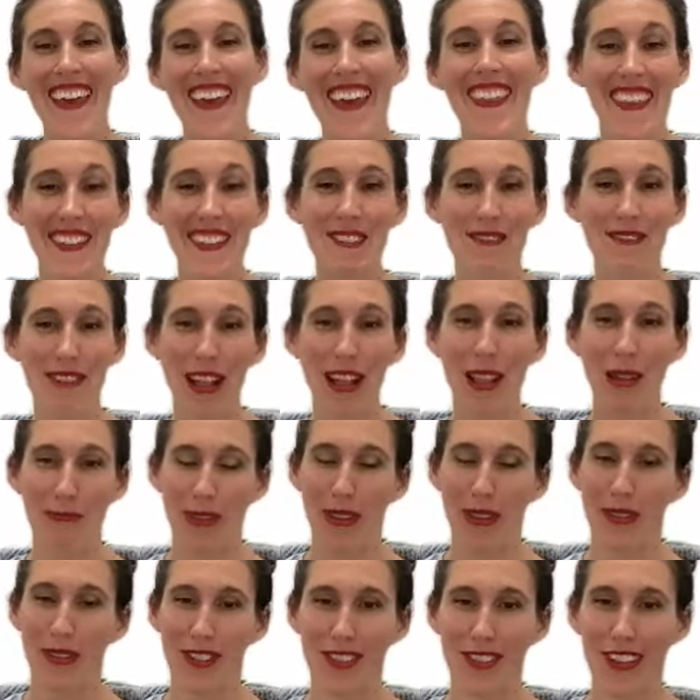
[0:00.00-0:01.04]
and then
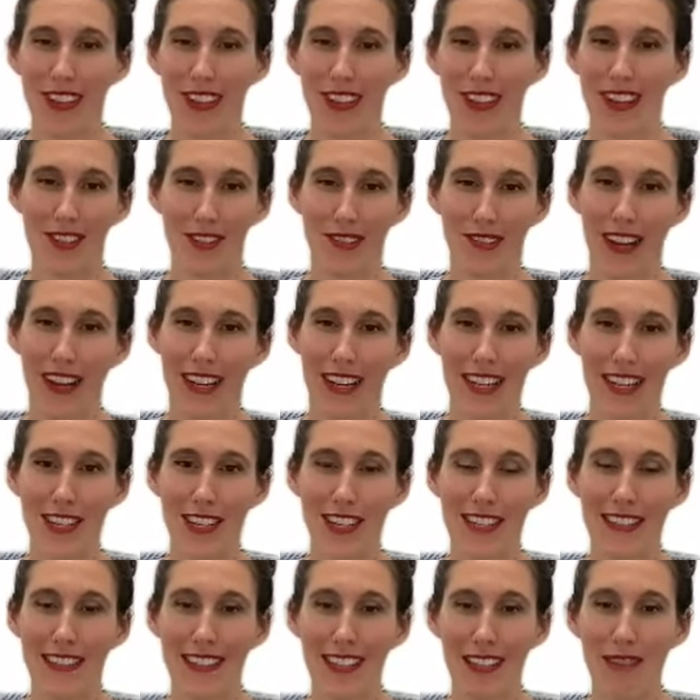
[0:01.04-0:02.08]
develop their study
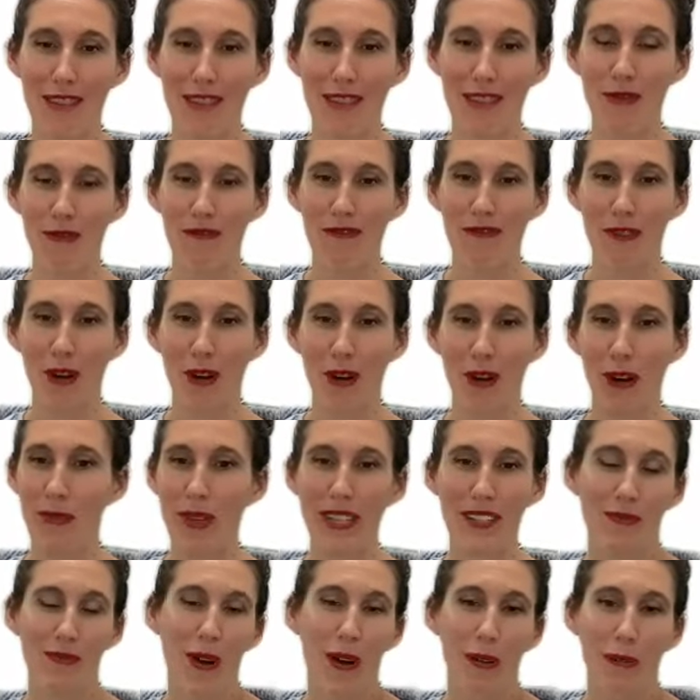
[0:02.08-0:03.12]
strategy as they move forward
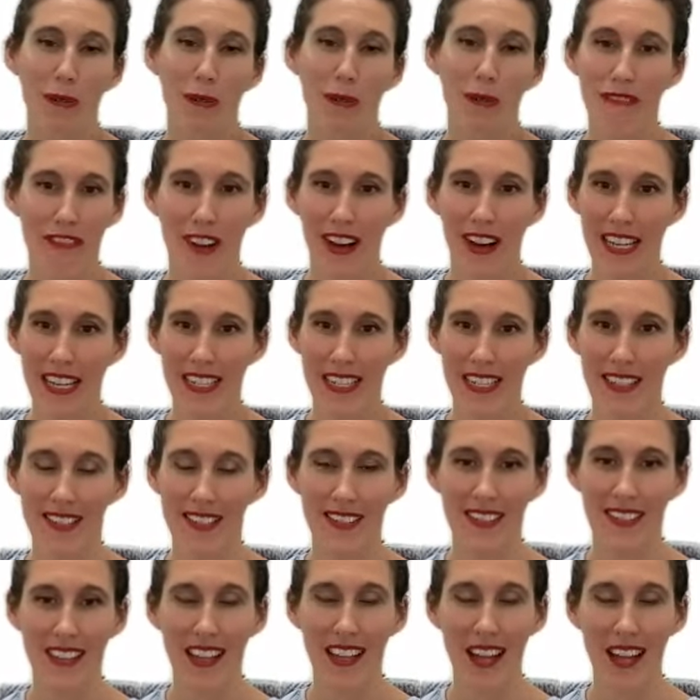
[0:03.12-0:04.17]
because what we find
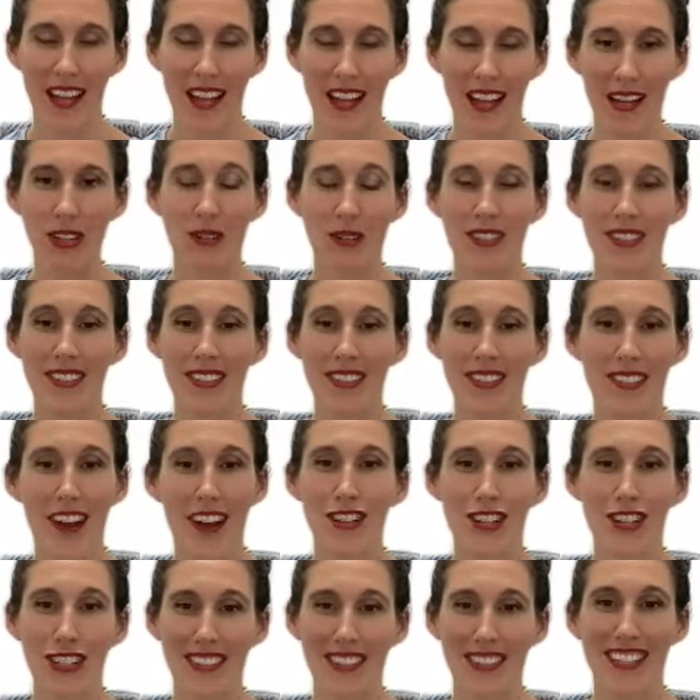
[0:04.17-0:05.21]
is uh, you know it's
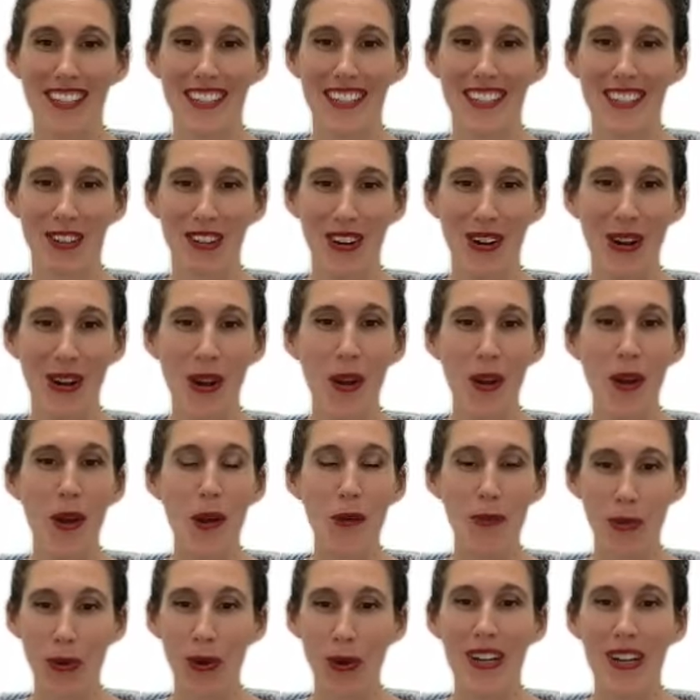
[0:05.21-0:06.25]
not just in your
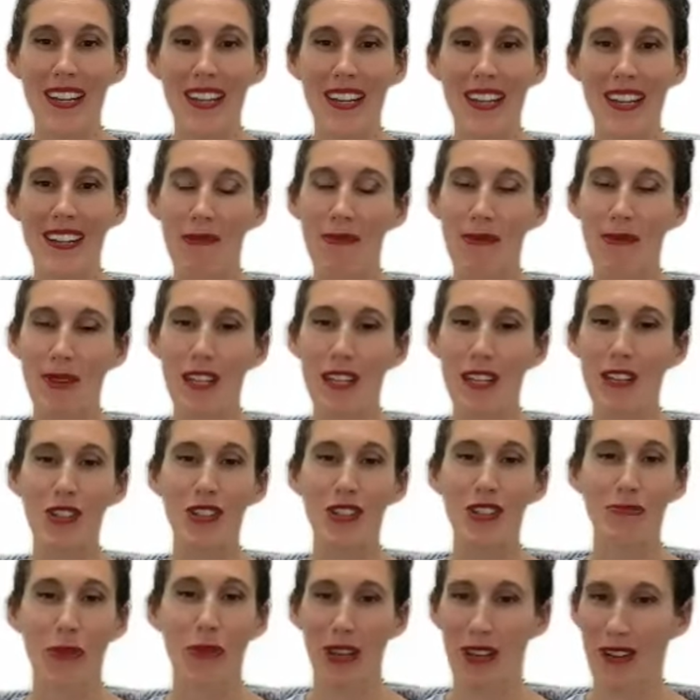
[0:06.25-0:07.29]
board
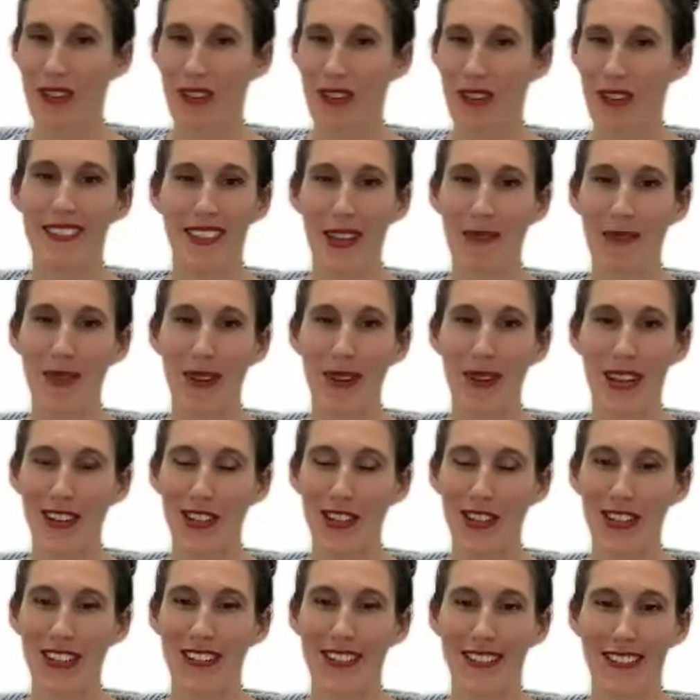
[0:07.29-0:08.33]
examinations but your
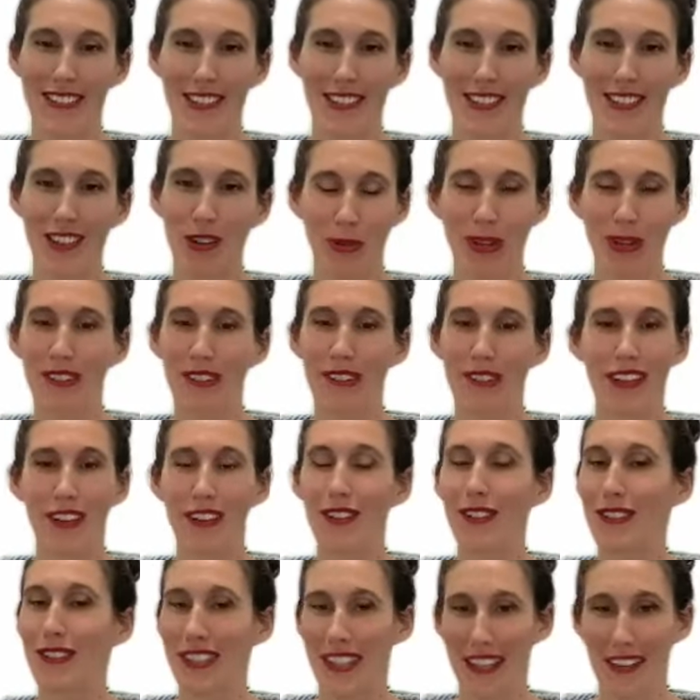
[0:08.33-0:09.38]
examinations and your
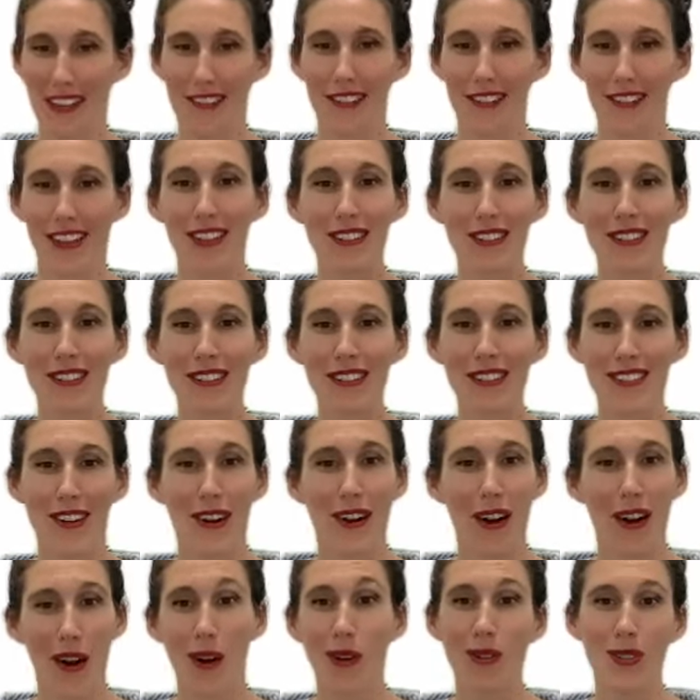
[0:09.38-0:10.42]
preclinicals and clinicals
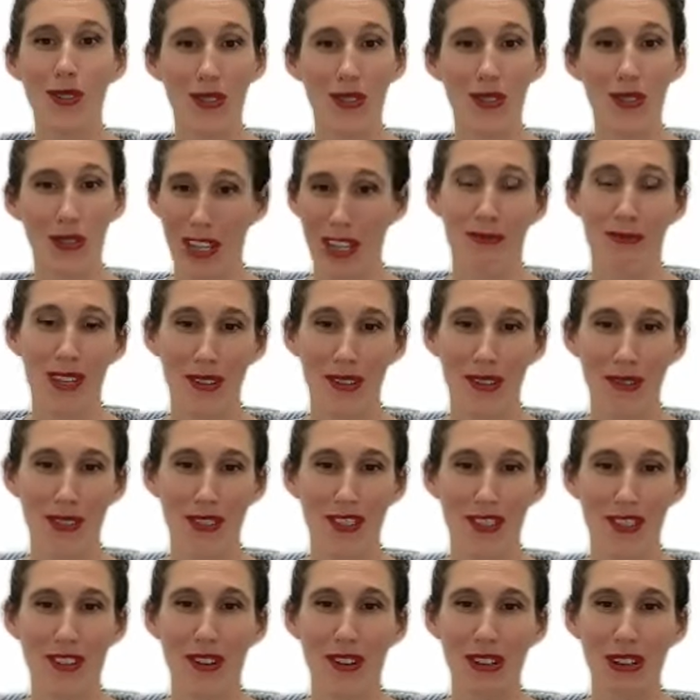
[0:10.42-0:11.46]
are also going to be
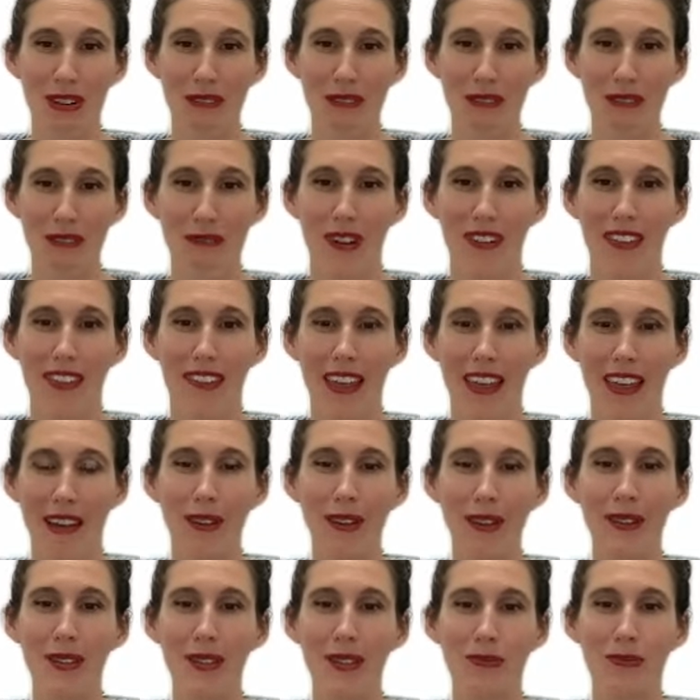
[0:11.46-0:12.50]
those third and fourth
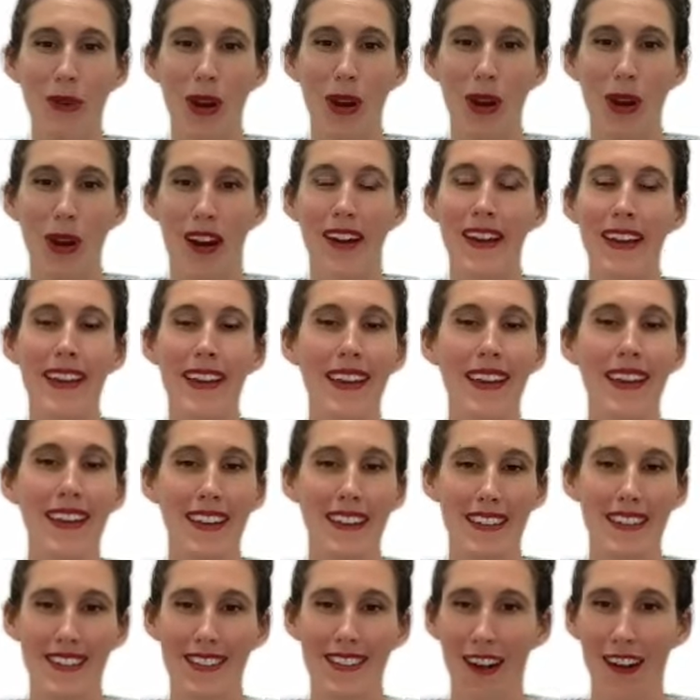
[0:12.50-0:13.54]
levels where
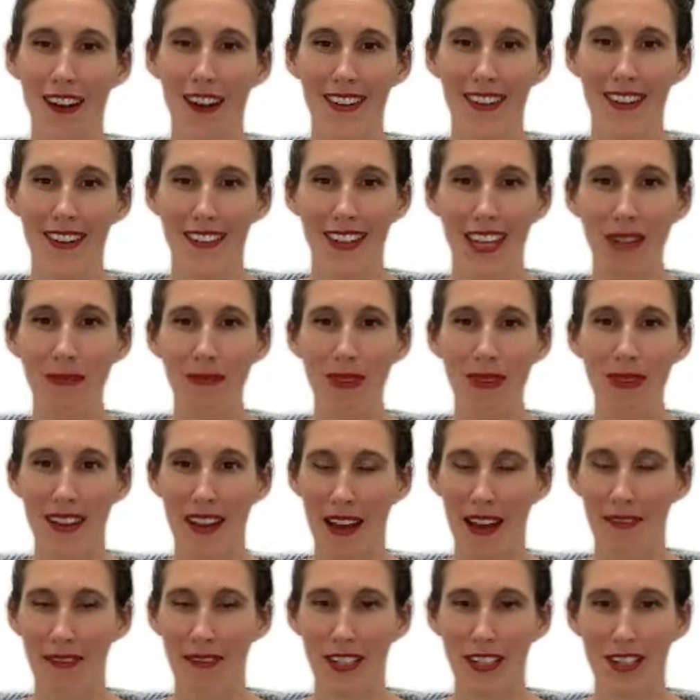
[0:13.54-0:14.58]
it's not going to be
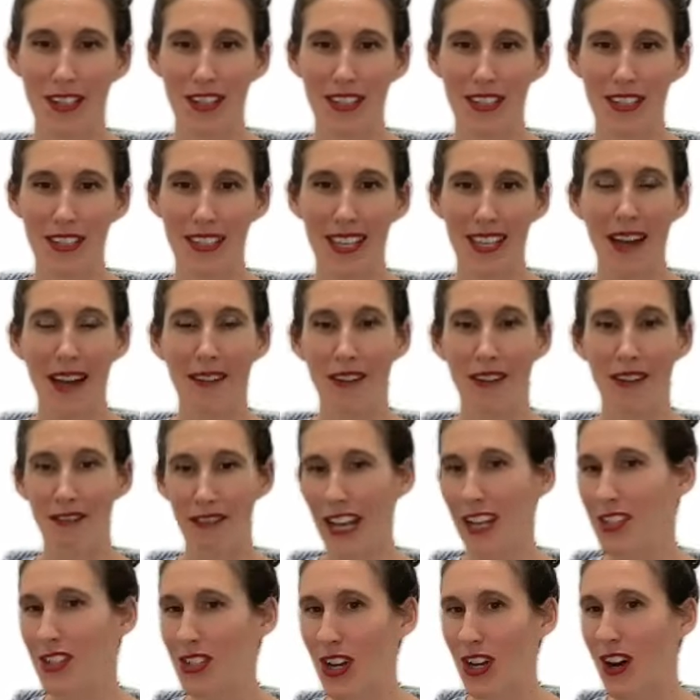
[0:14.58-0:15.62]
enough to just have a
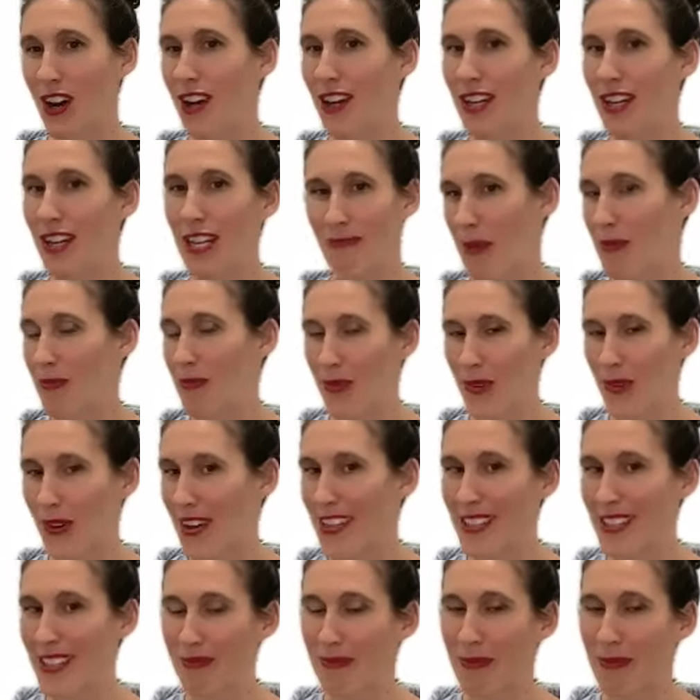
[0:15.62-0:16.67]
flashcard and
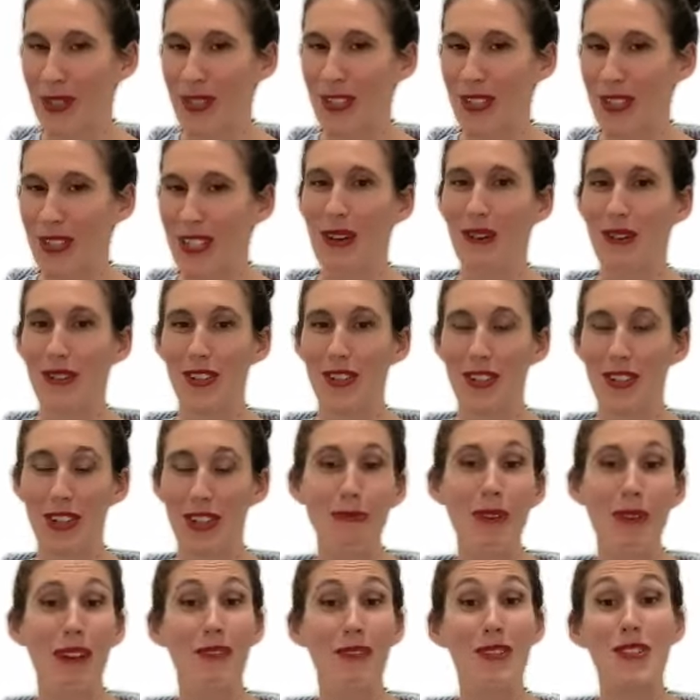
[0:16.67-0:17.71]
memorize a particular
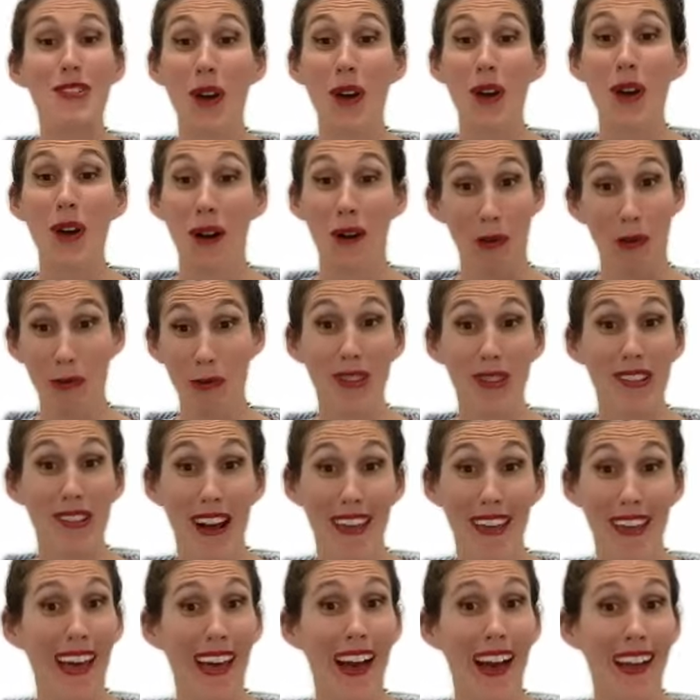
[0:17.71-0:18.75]
term you have to know how to
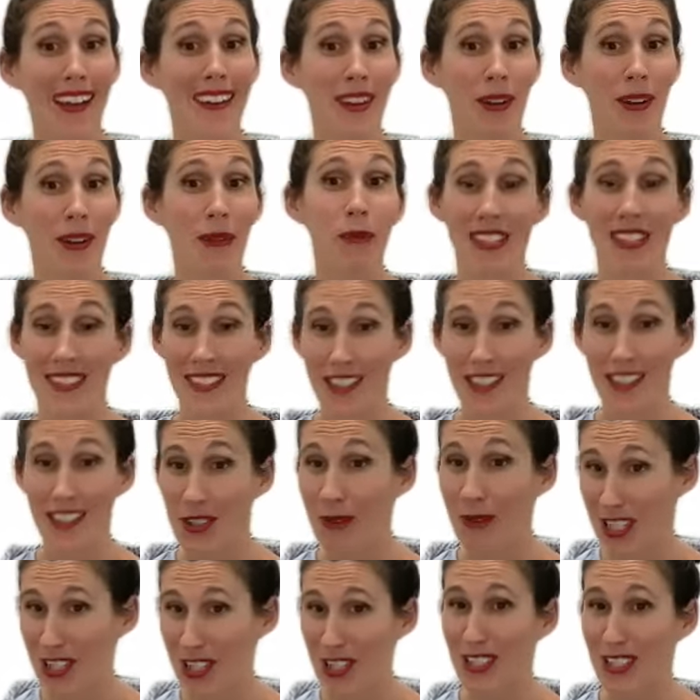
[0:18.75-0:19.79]
apply that and what
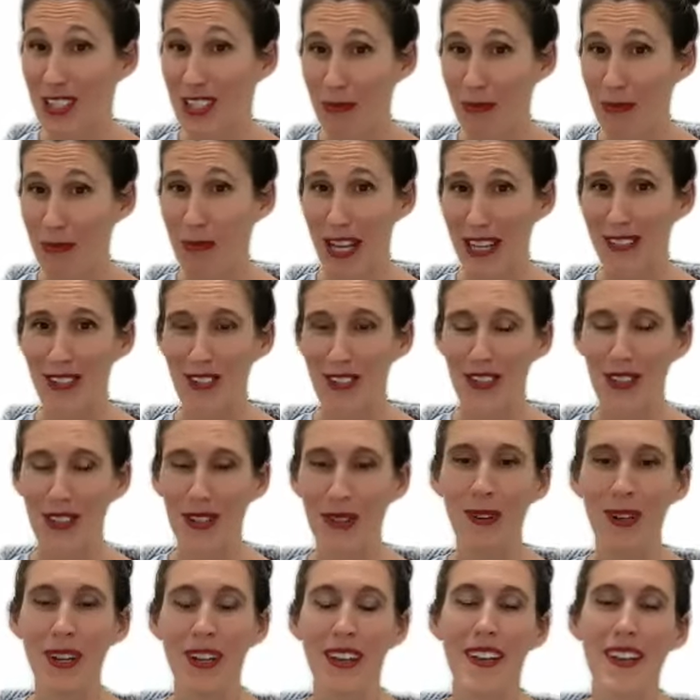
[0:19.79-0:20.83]
situations it applies
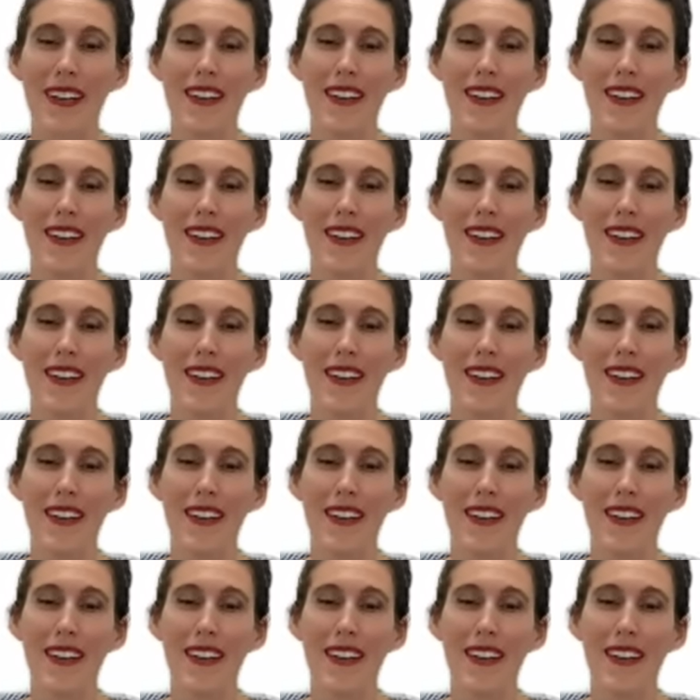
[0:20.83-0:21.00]
to